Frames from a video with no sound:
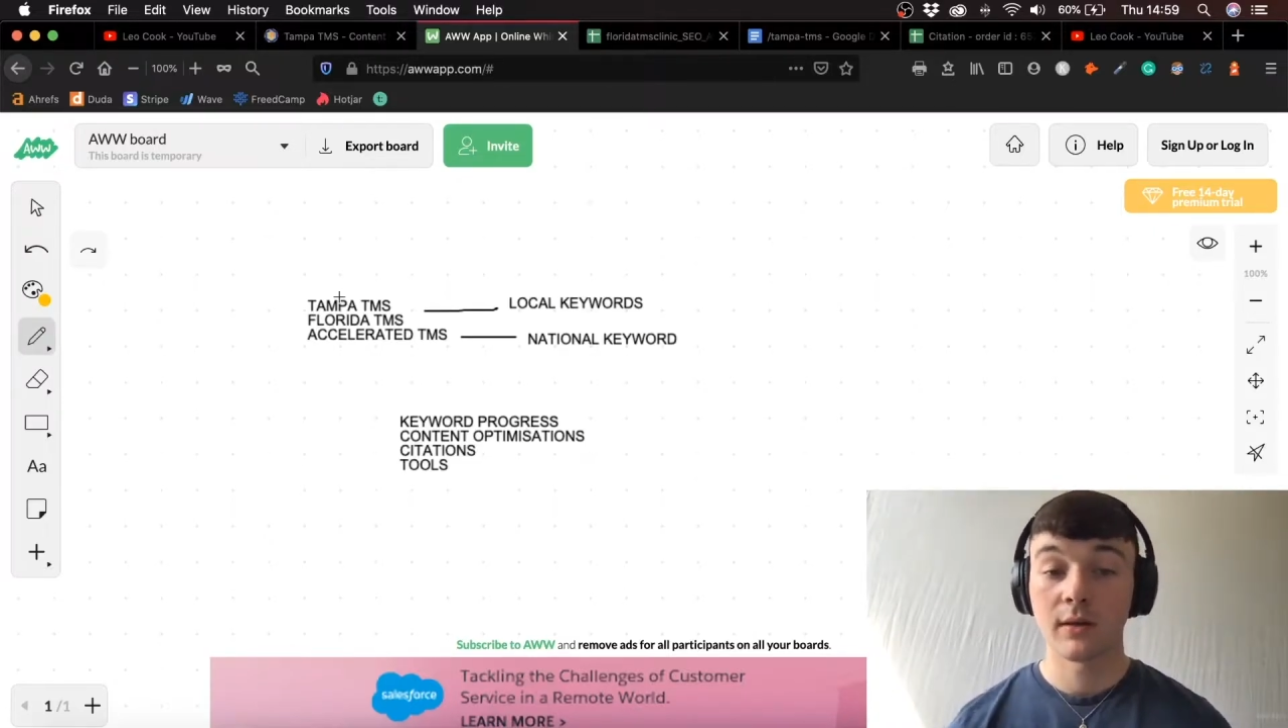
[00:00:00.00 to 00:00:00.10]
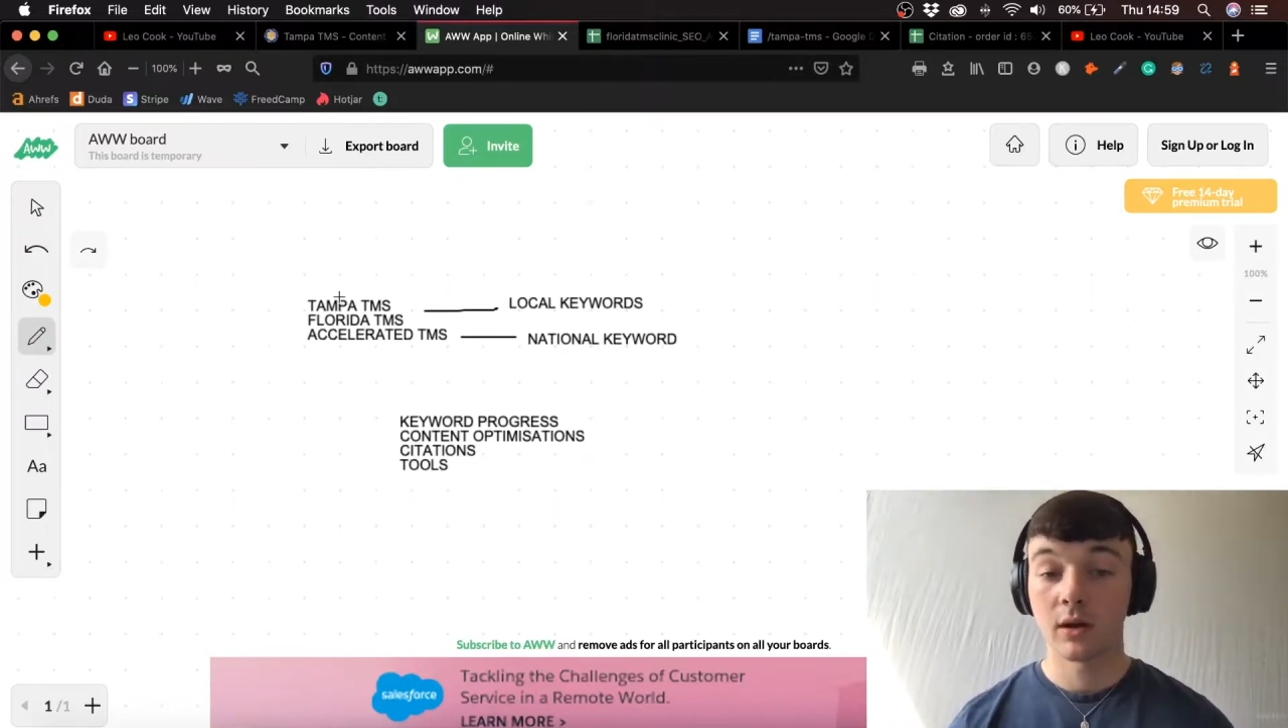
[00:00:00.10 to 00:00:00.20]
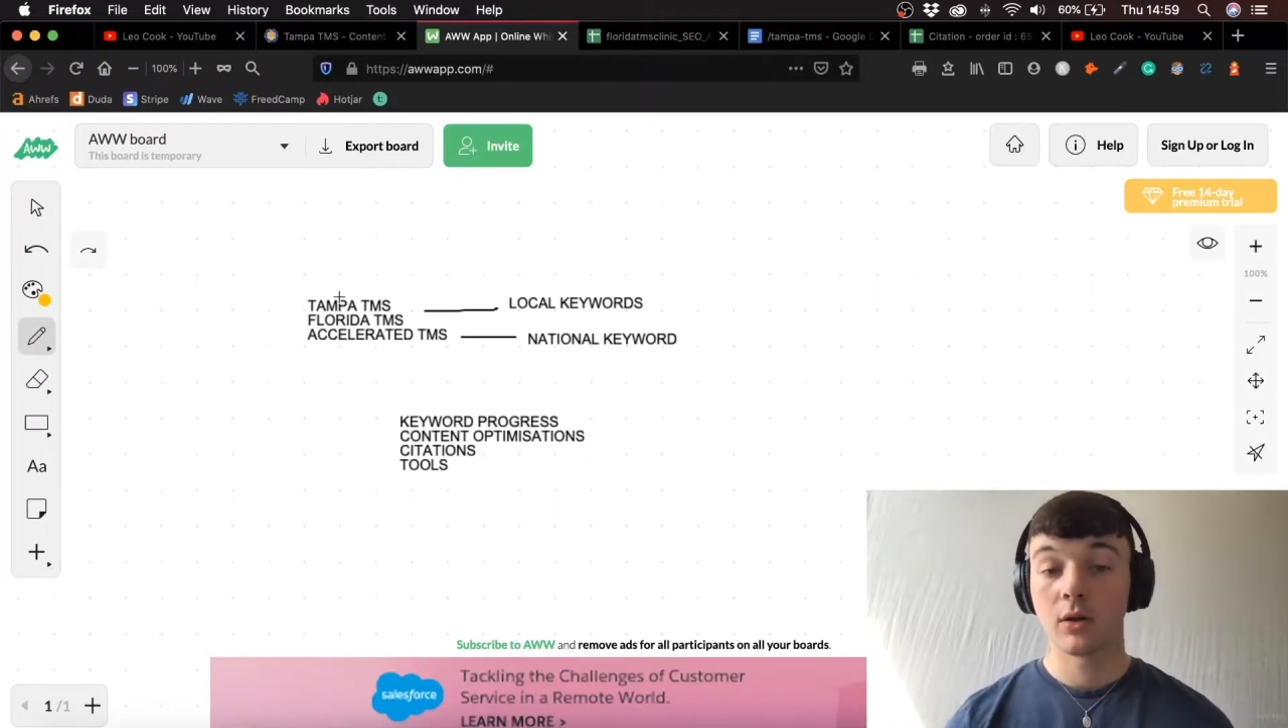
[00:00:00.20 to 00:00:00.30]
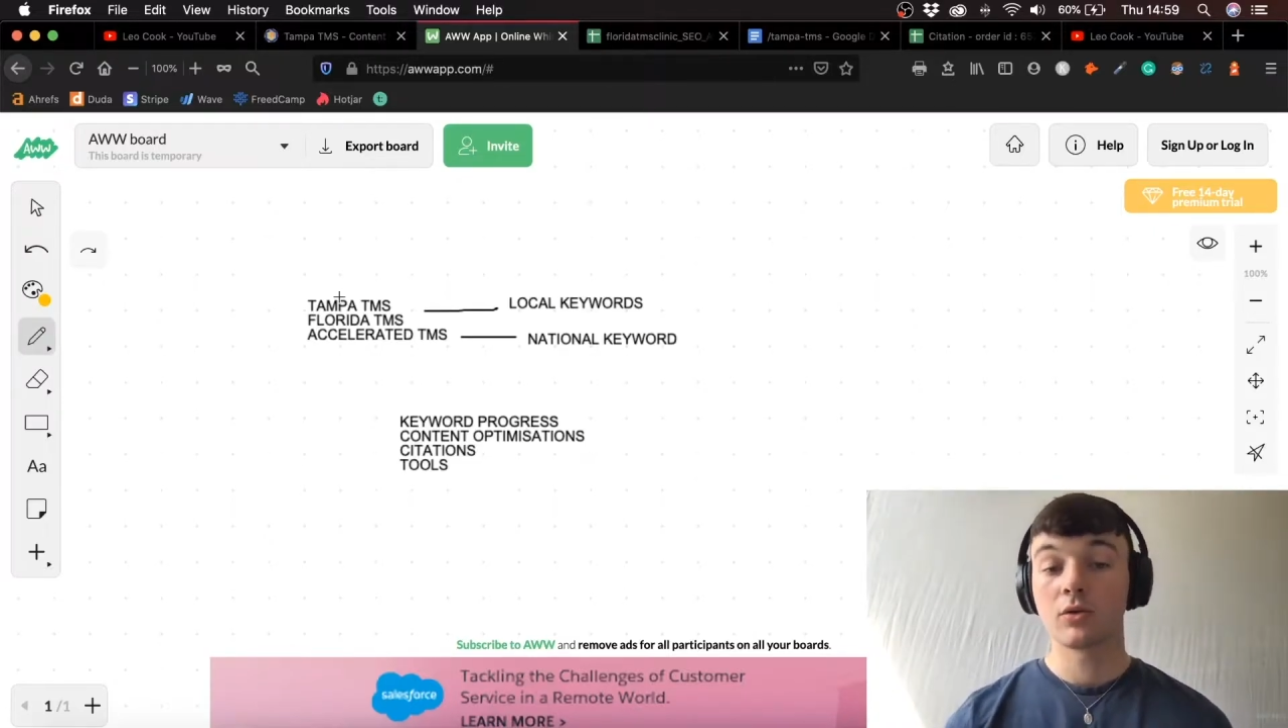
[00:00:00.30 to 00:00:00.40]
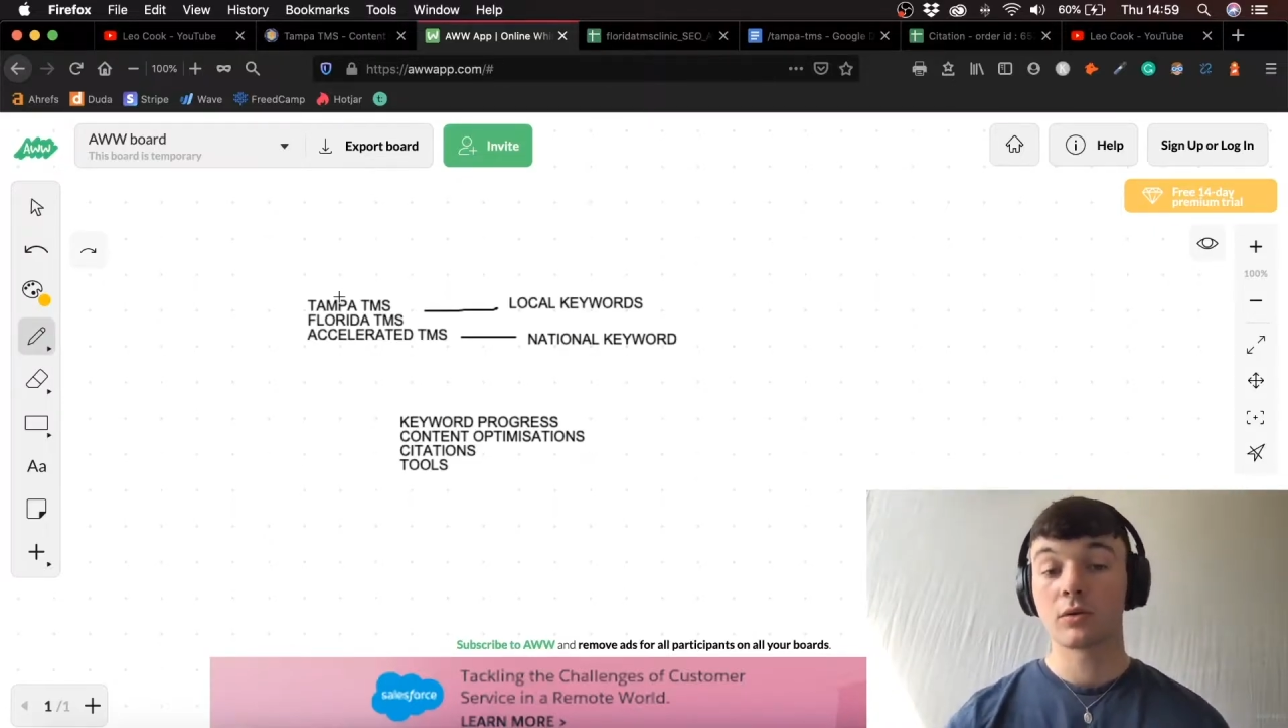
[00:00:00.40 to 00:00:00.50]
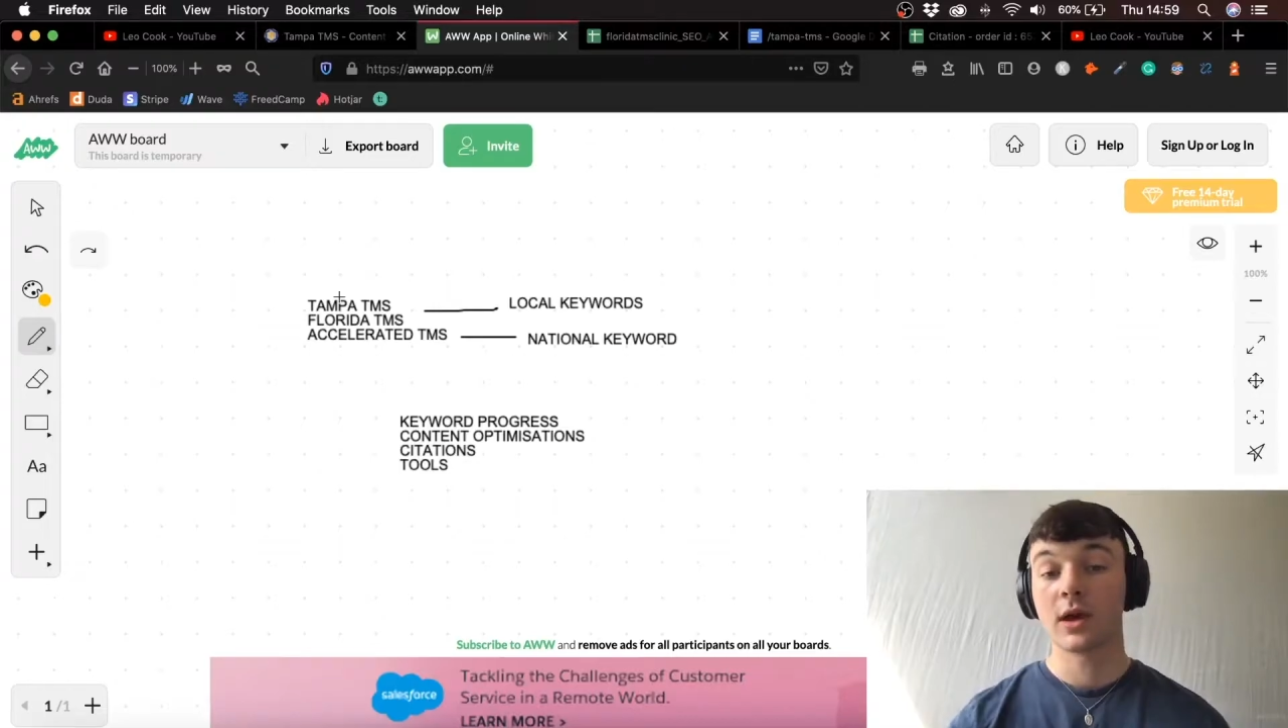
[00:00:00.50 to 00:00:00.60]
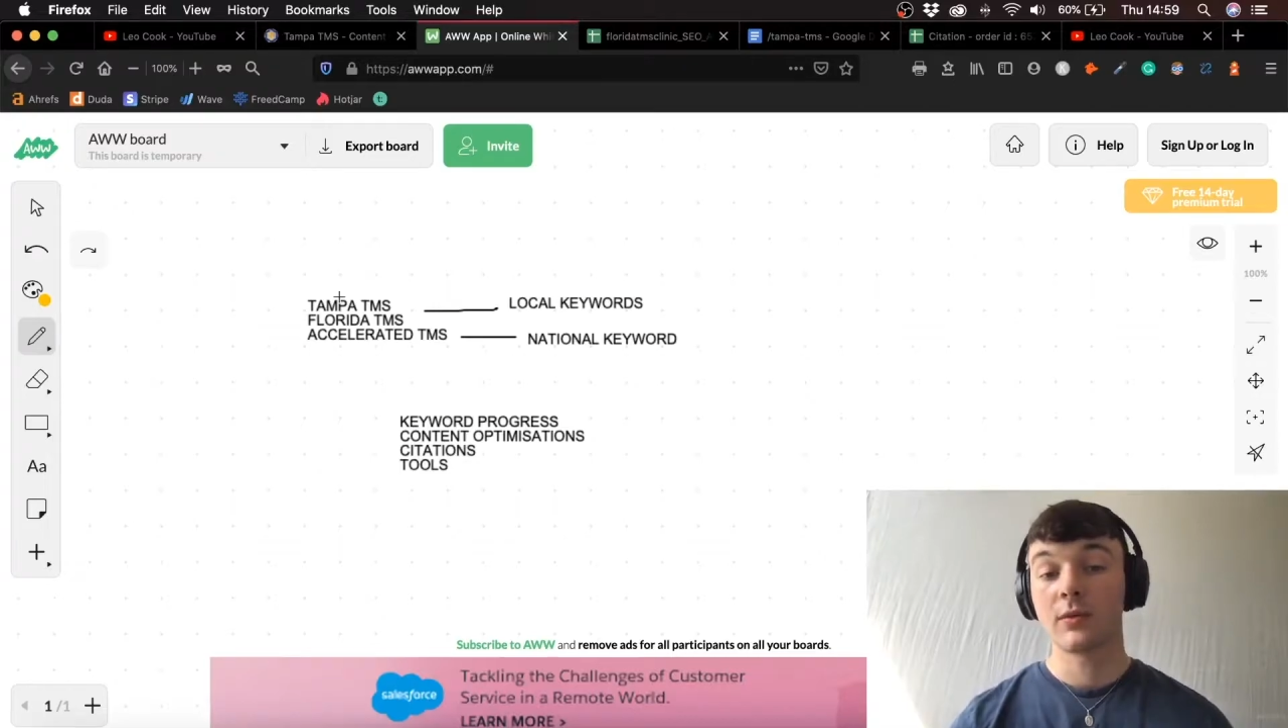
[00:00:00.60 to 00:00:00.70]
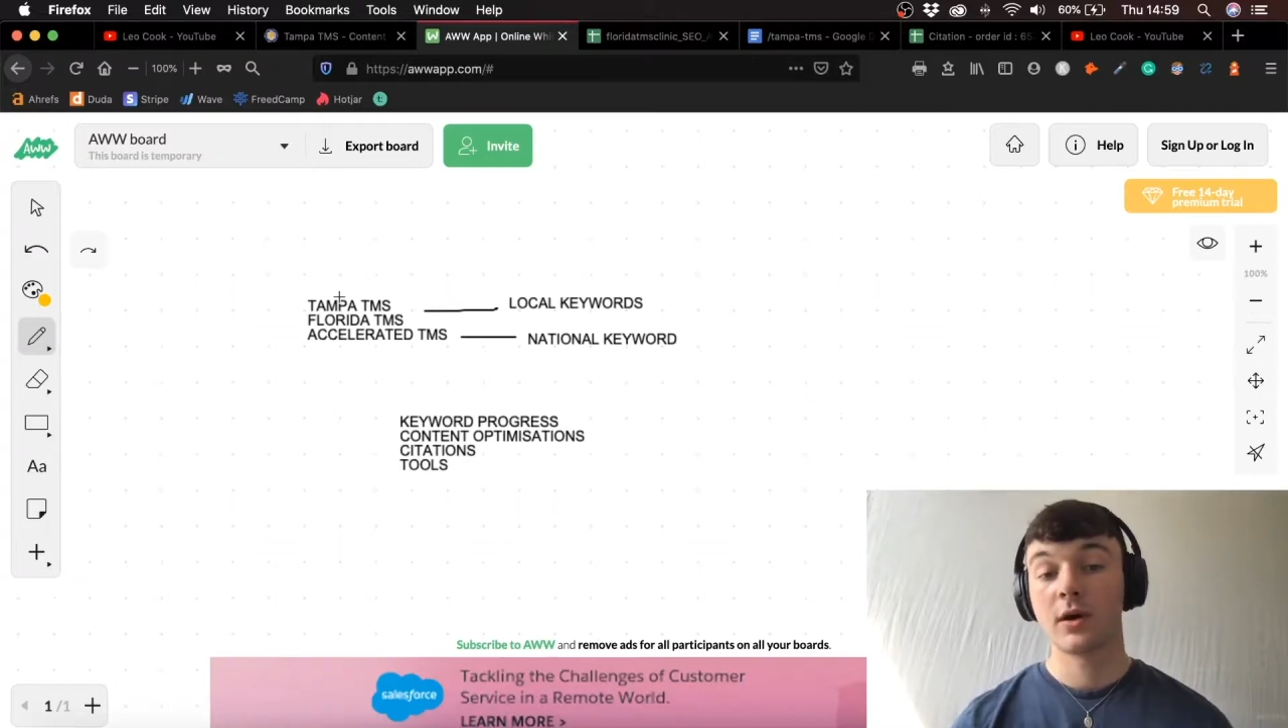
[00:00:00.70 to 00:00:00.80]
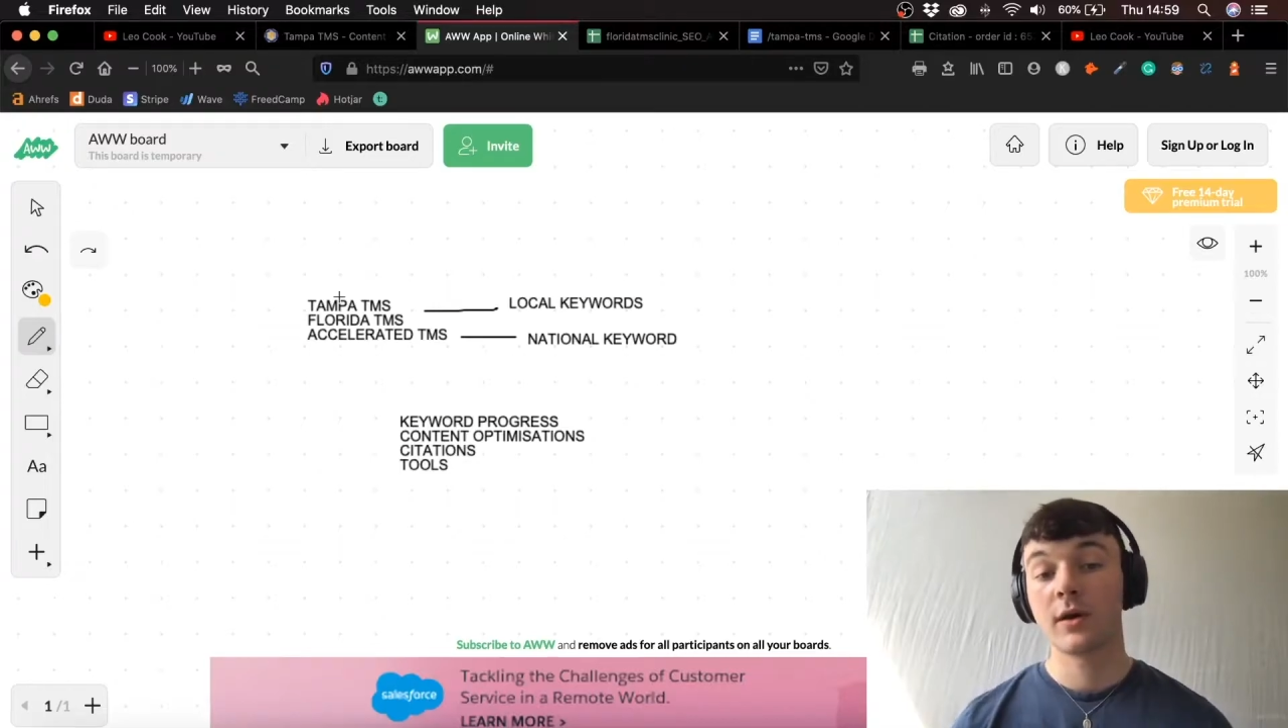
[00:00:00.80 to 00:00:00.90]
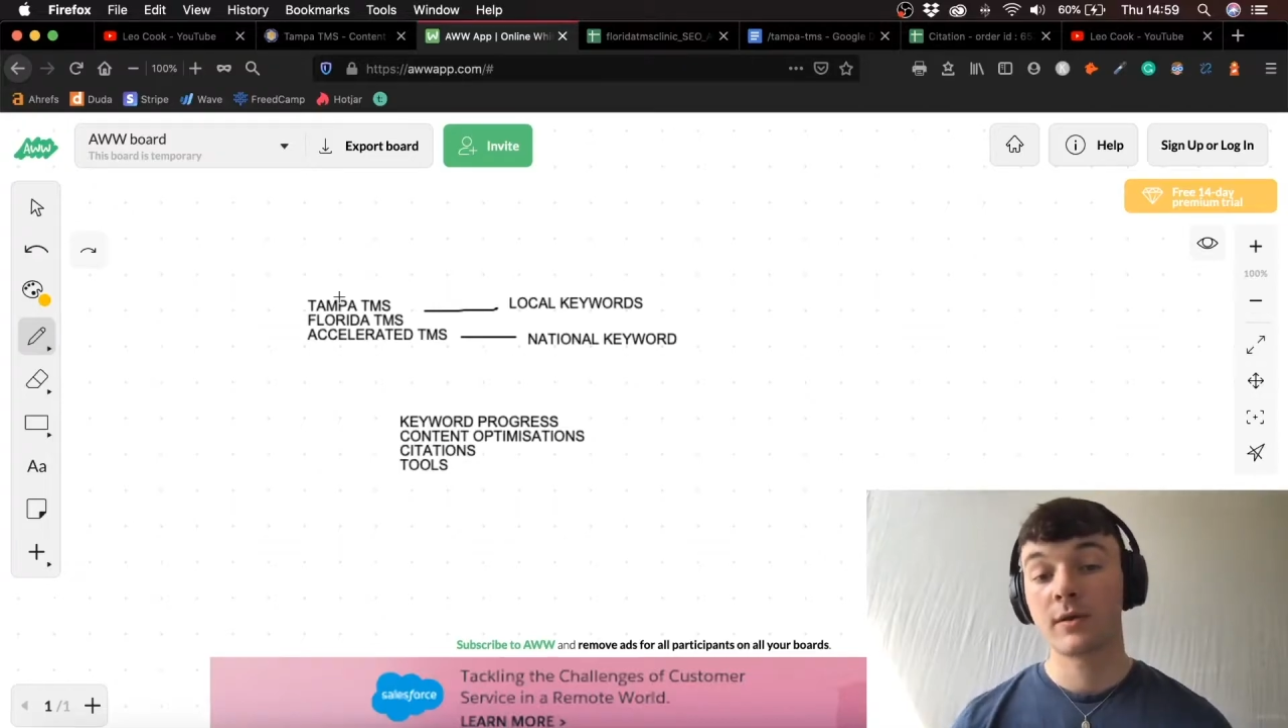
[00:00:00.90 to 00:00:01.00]
than local
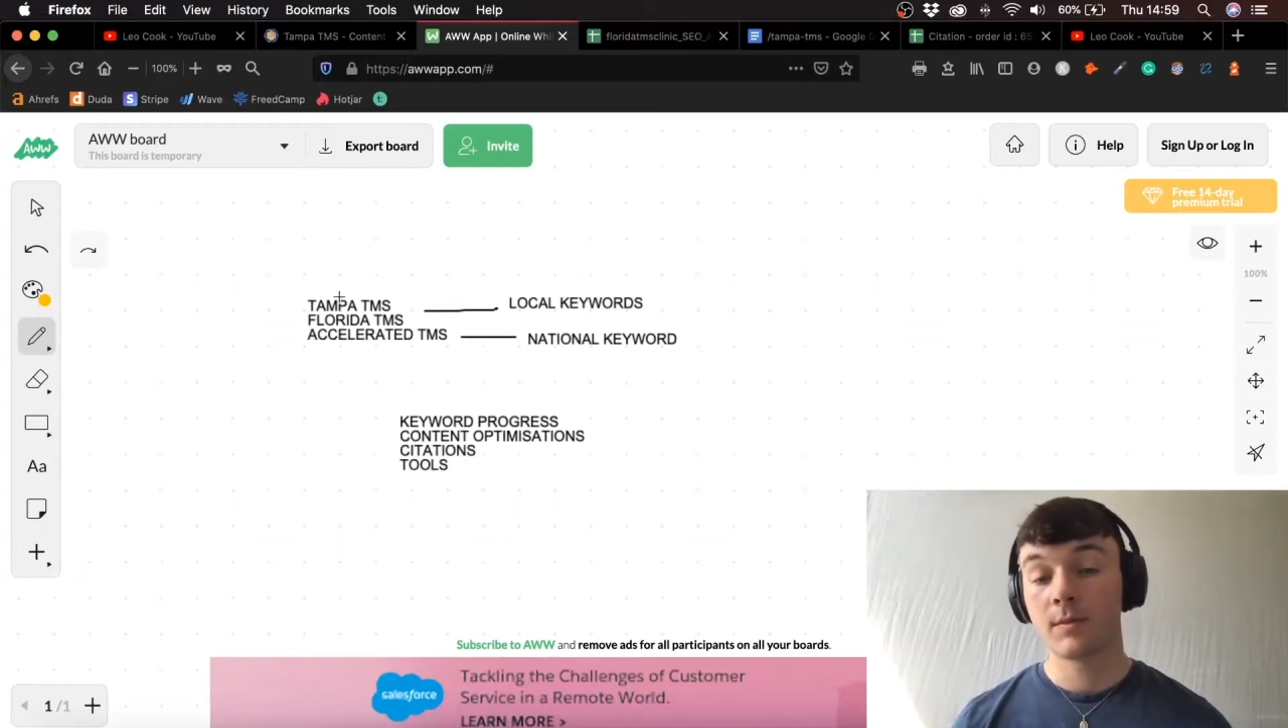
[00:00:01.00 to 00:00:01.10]
keywords,